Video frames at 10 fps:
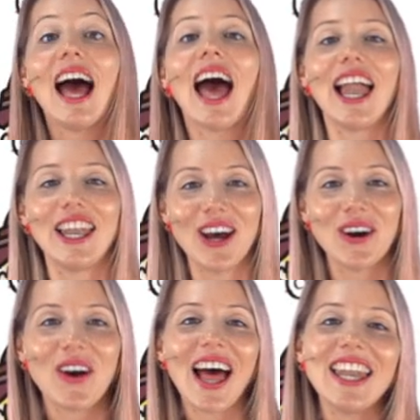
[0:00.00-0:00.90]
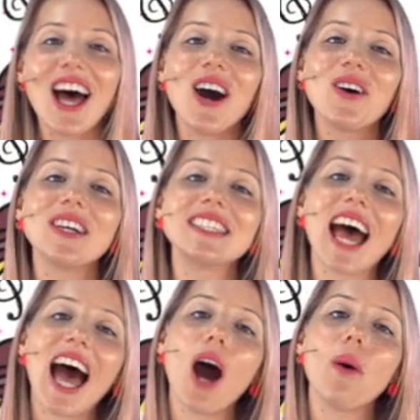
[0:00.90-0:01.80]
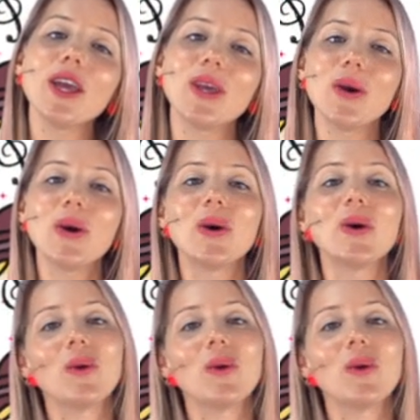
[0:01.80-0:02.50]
Hello, hello, and how are you?